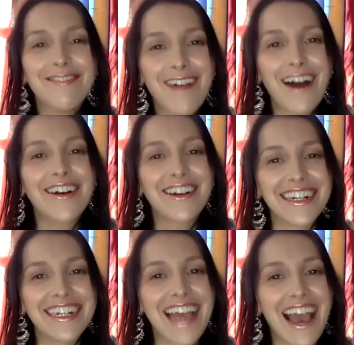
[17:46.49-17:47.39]

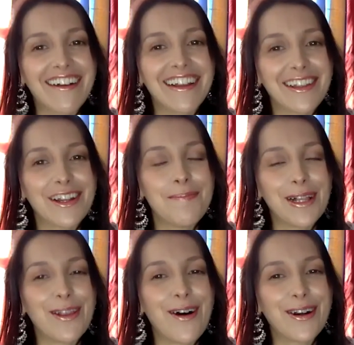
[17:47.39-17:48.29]
hunkering down a little bit
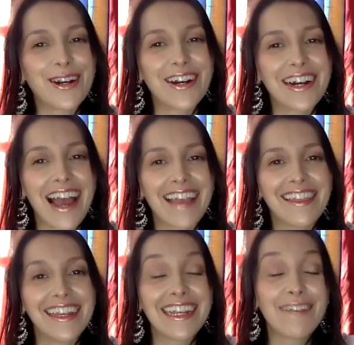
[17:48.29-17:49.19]
longer, I
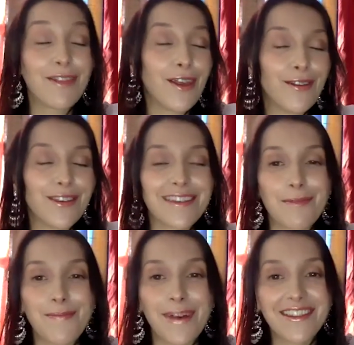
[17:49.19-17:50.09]
think, even though the summer
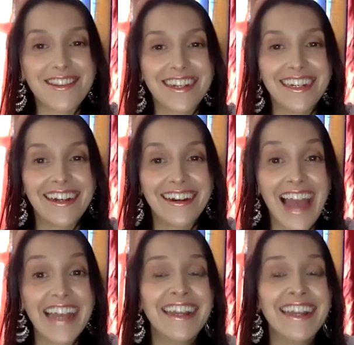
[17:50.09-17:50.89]
months are here. And